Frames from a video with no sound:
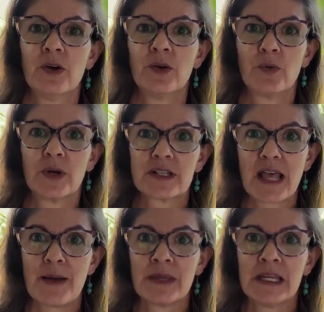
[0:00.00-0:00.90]
What does
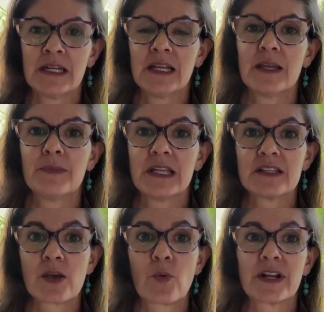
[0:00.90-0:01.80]
that mean? It means
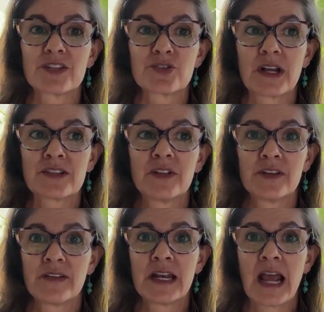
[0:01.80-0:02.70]
that when a stressful
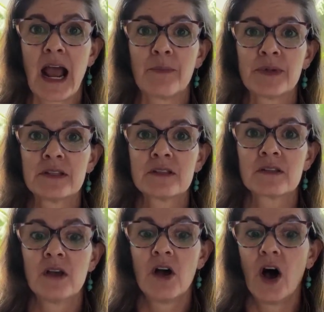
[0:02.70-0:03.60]
event happens,
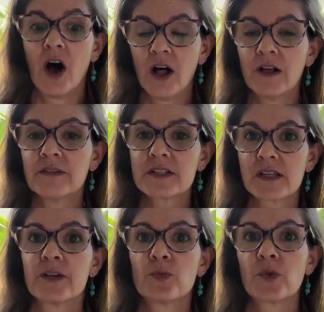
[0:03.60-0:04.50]
all of a
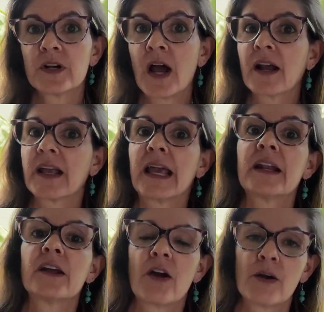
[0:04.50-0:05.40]
sudden we're not
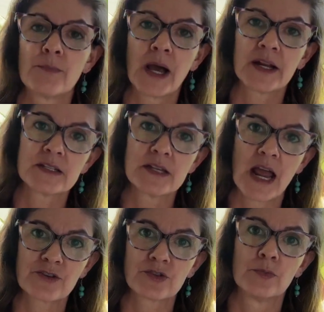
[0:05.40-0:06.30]
getting our body's
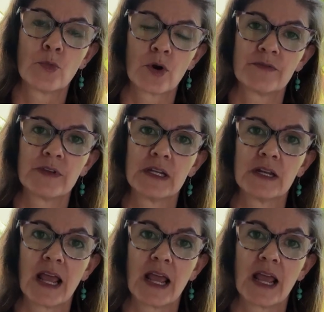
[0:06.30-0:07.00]
natural morphine.